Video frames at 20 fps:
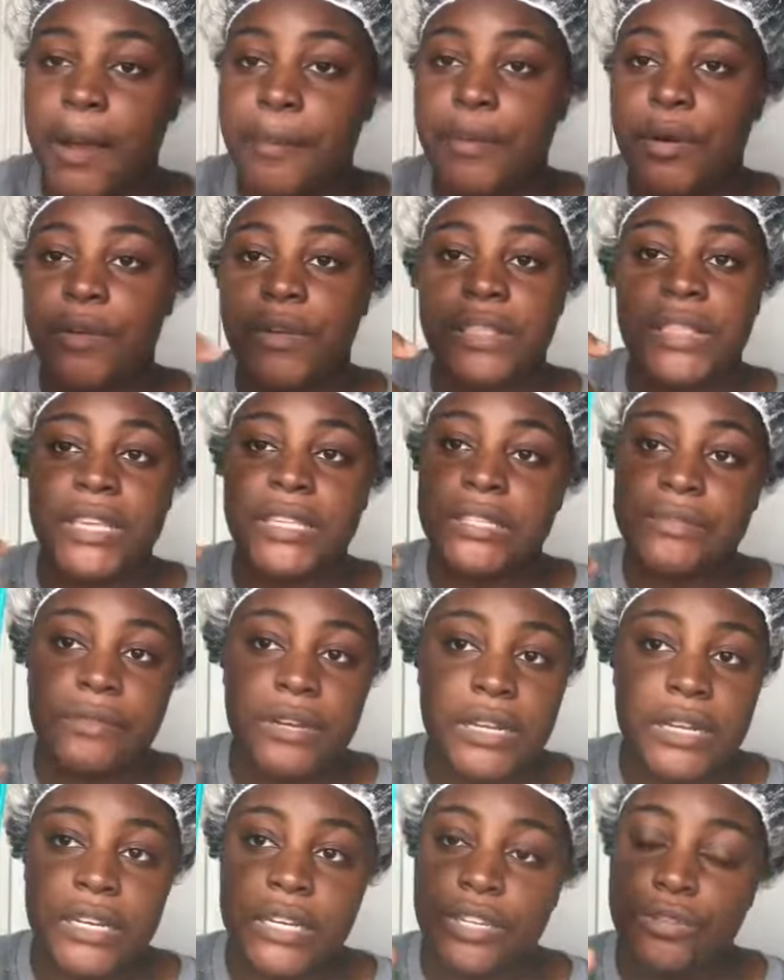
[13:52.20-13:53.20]
but with this
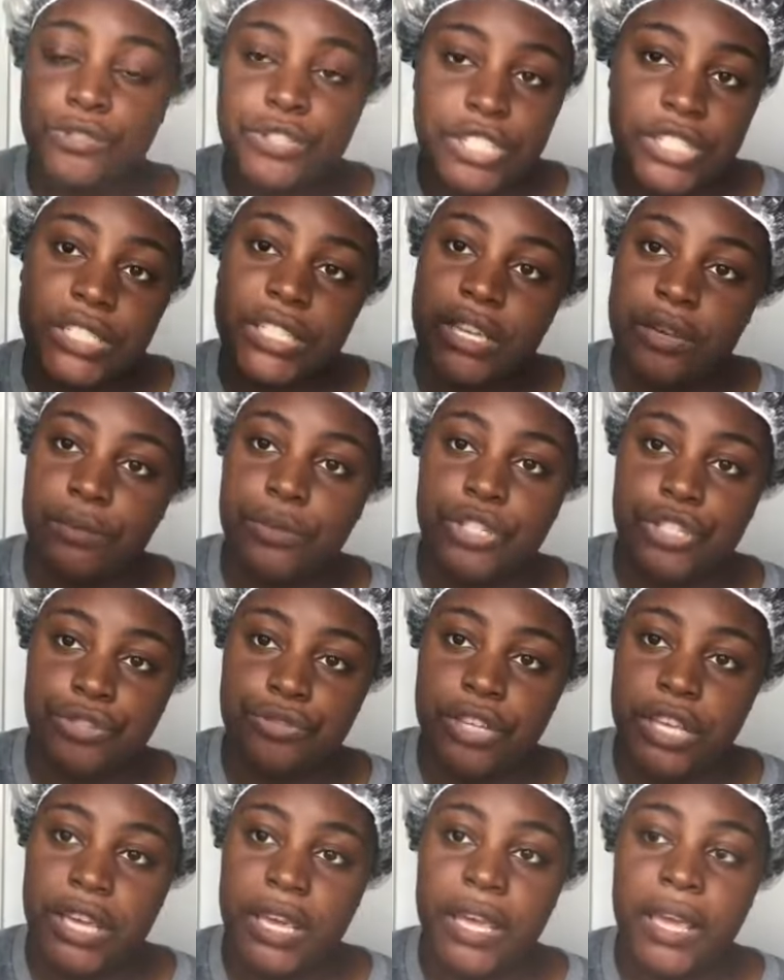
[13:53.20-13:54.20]
one, you just get what you
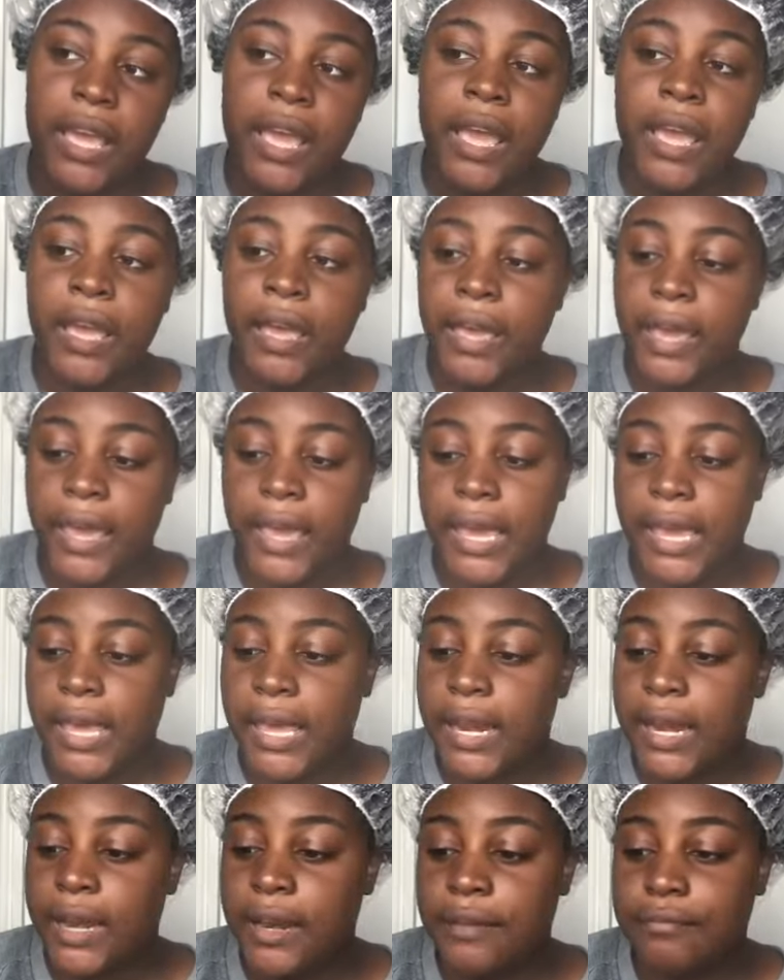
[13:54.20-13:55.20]
get.
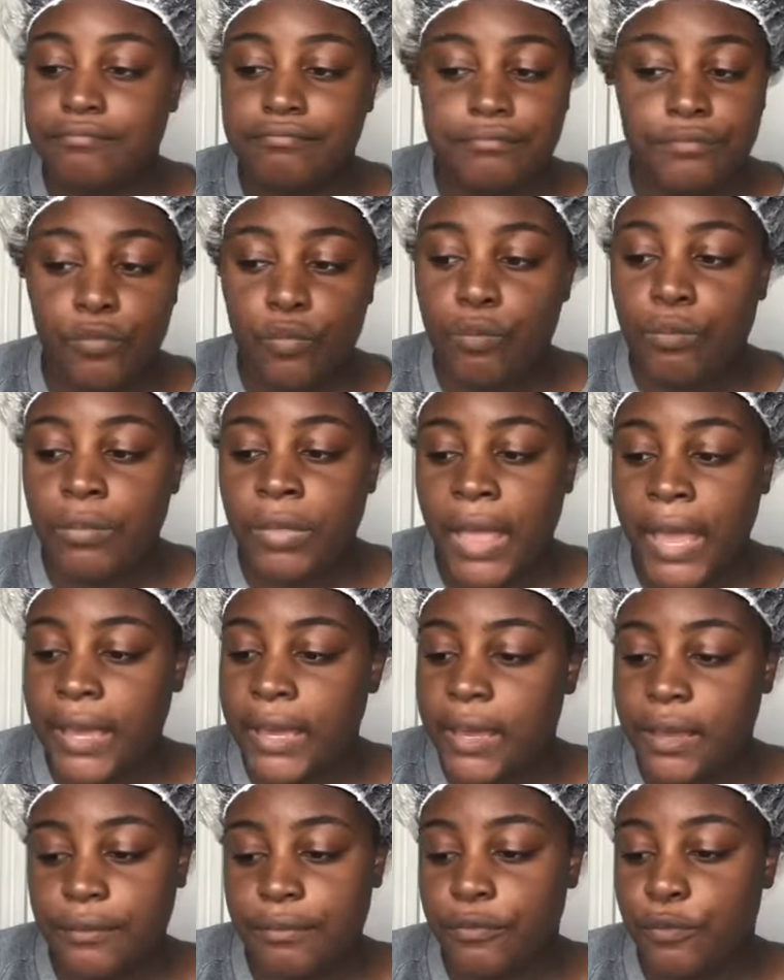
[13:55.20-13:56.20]
And
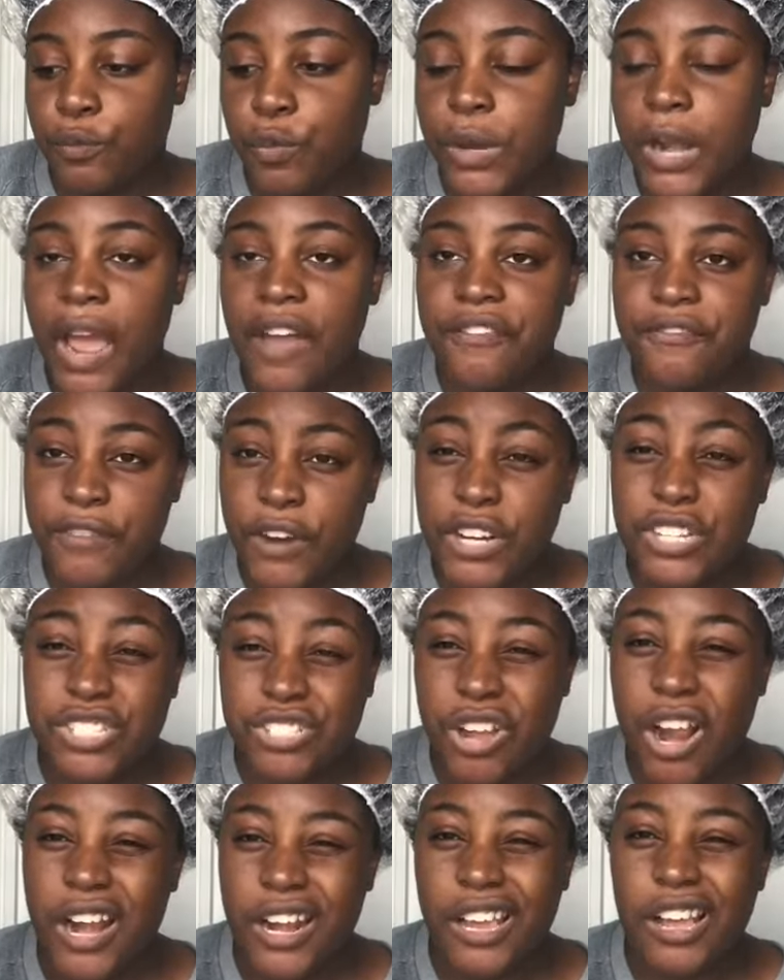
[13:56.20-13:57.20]
like, when I first
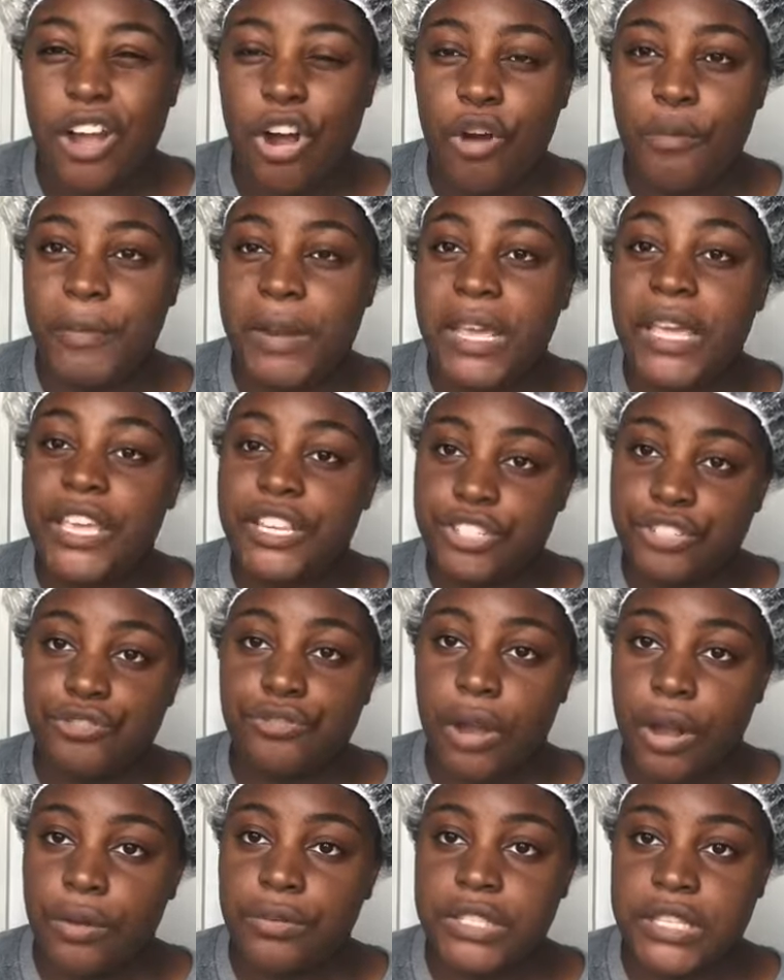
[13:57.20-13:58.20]
started combing it, it
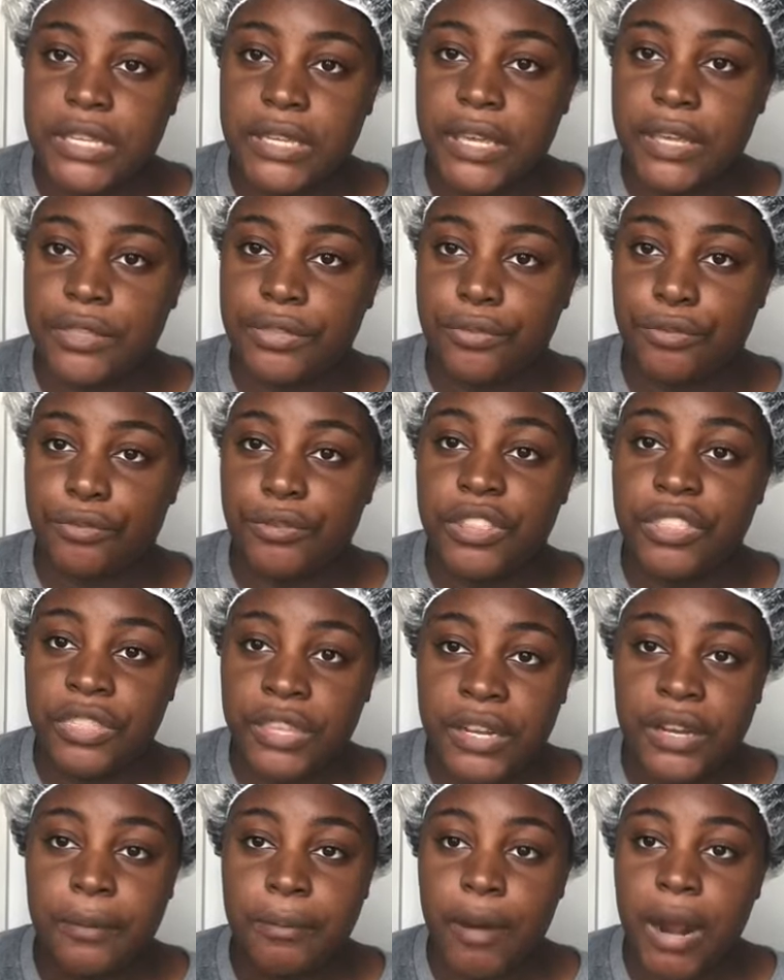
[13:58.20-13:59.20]
struggled to get through the
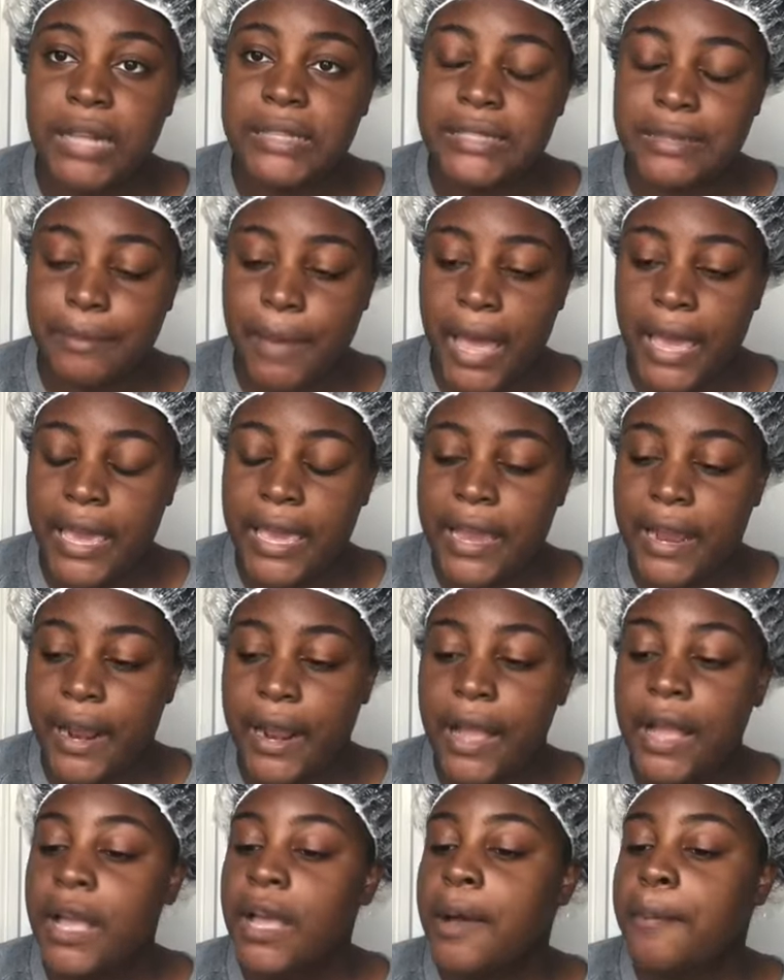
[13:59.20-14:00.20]
thicker parts of my
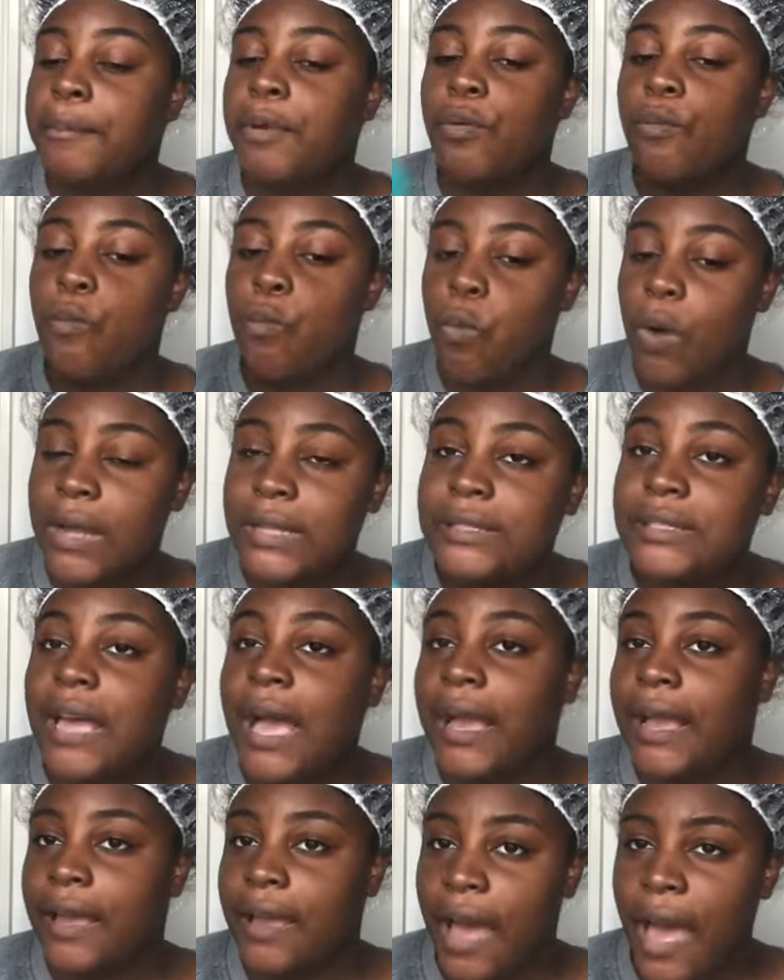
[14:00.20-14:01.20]
hair, but once
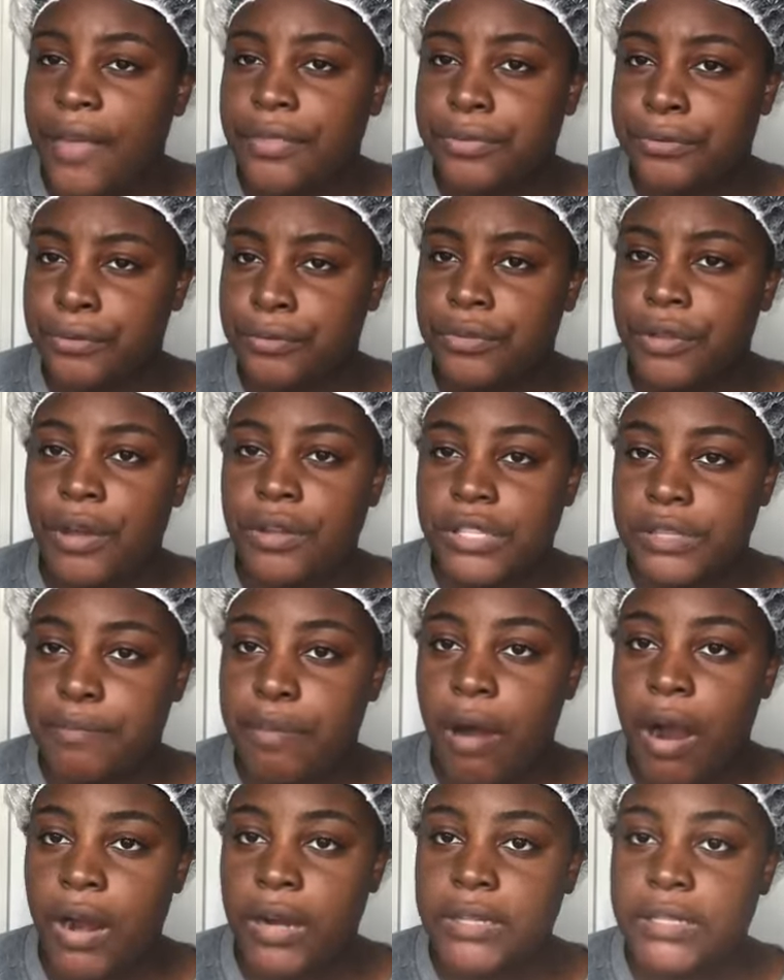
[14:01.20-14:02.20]
I got through those
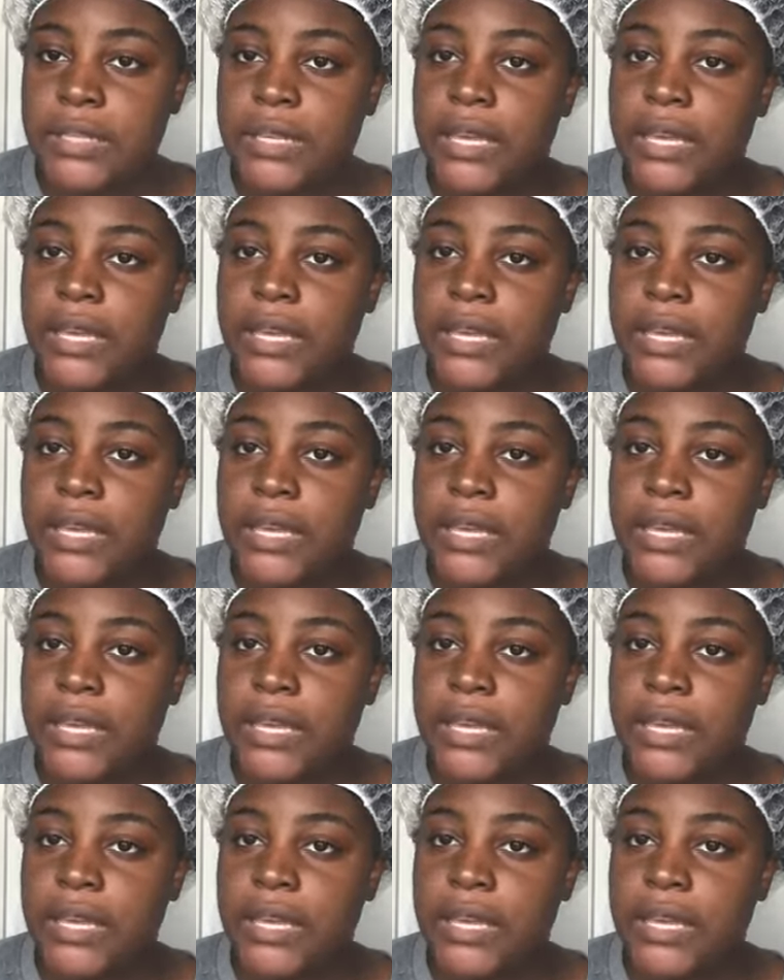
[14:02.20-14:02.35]
parts,